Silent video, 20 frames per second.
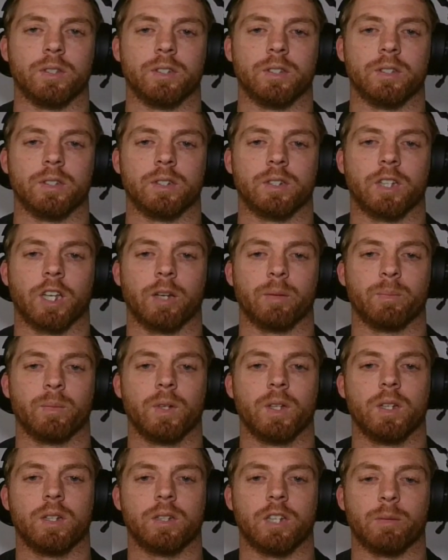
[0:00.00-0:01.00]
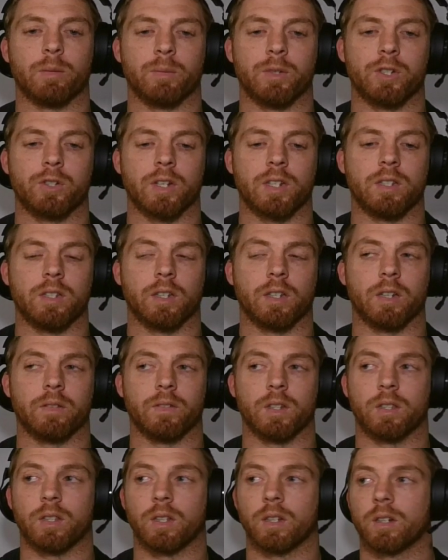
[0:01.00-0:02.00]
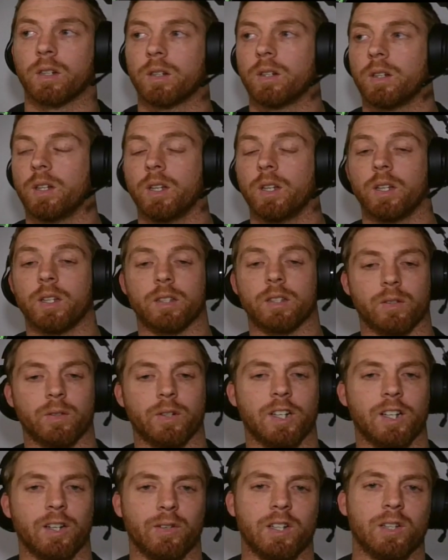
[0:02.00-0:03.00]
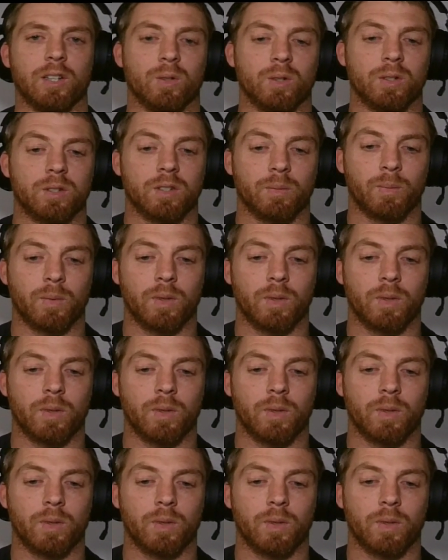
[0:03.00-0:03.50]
this game, demonstrating everything. It's really, really awesome.